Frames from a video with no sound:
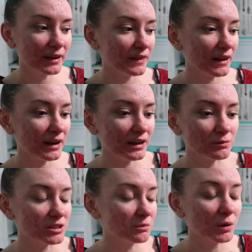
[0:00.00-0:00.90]
and then it
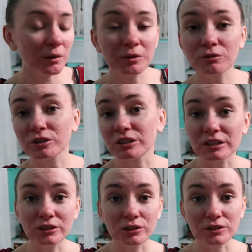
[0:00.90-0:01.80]
was like probably over a
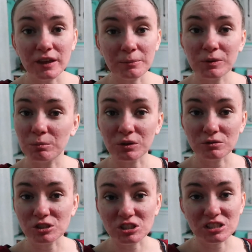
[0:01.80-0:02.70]
year that the
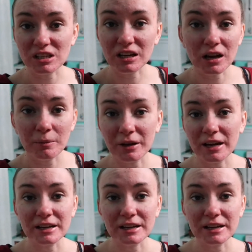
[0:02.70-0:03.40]
book was just sitting on my